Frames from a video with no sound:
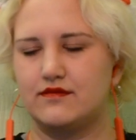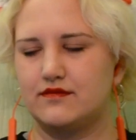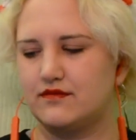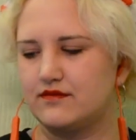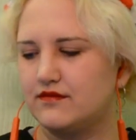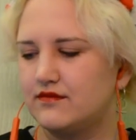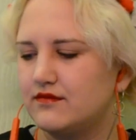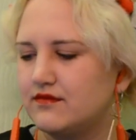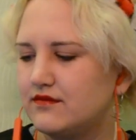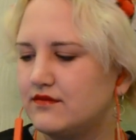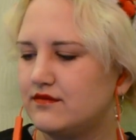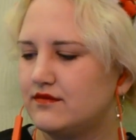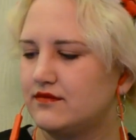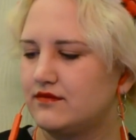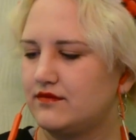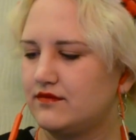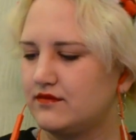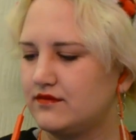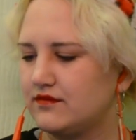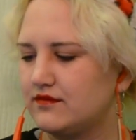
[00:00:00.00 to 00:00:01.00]

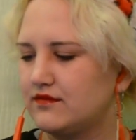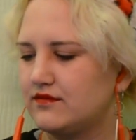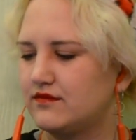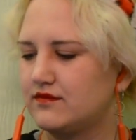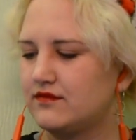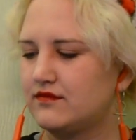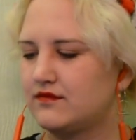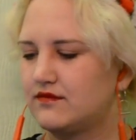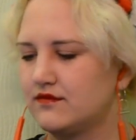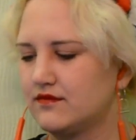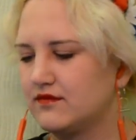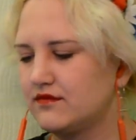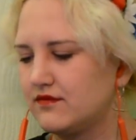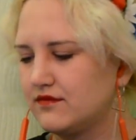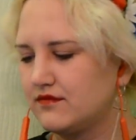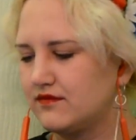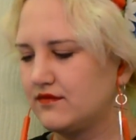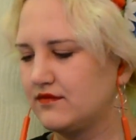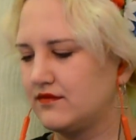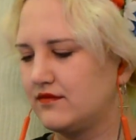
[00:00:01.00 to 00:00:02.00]

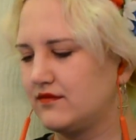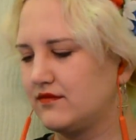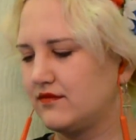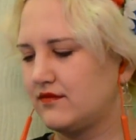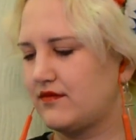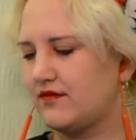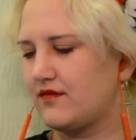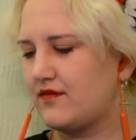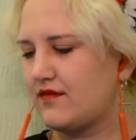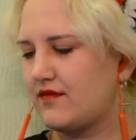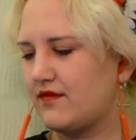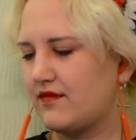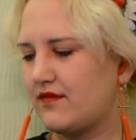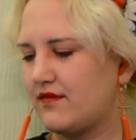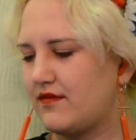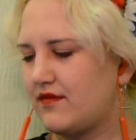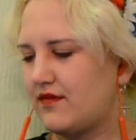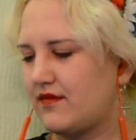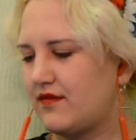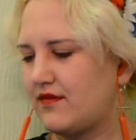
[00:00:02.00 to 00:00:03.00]

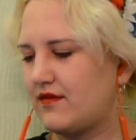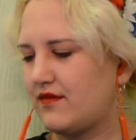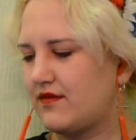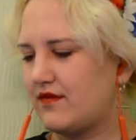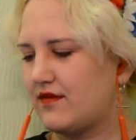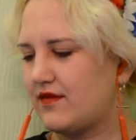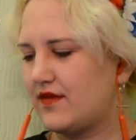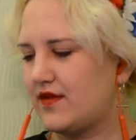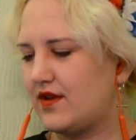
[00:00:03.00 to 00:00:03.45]
(silence)